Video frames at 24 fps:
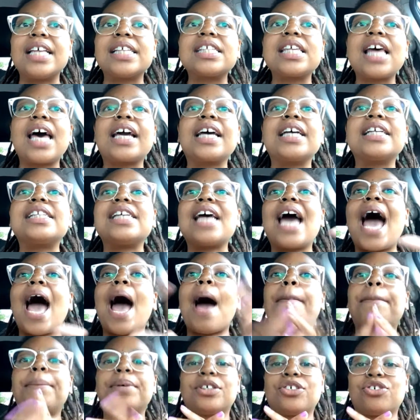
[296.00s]
it's like a
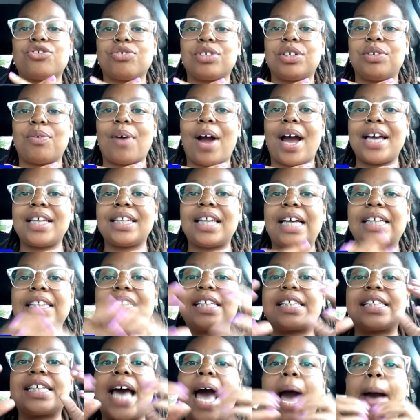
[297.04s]
tapestry, right?
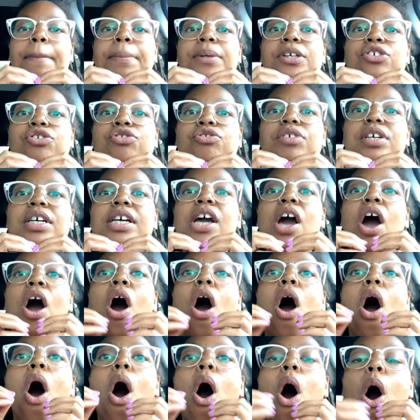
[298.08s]
Like the tapestry,
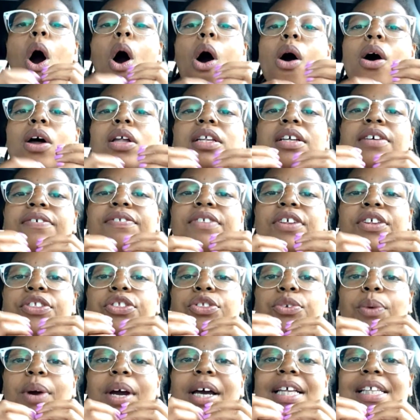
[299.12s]
all of the
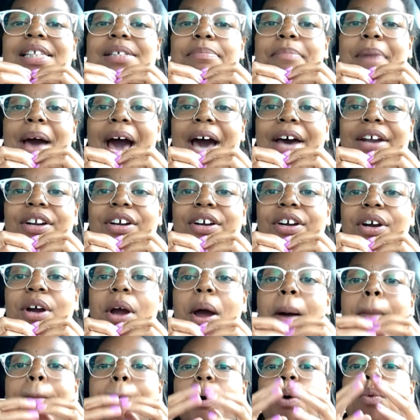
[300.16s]
threads matter,
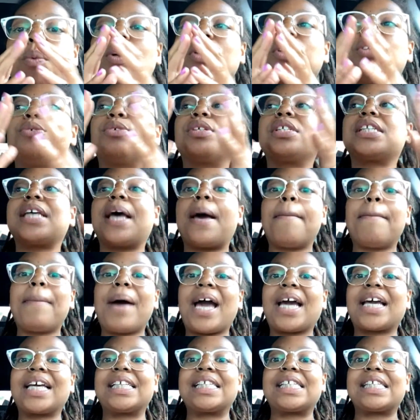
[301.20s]
but when you step
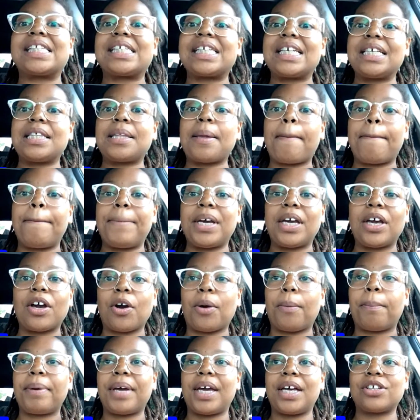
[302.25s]
back and see the
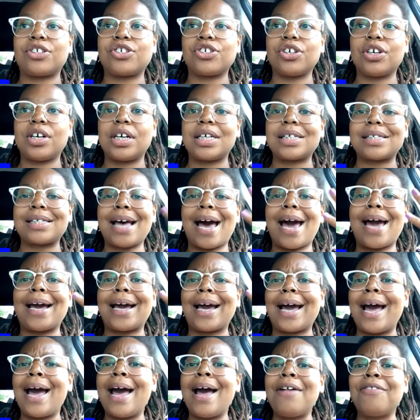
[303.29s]
bigger picture, it's
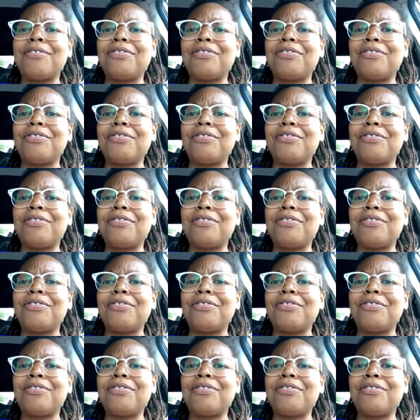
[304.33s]
like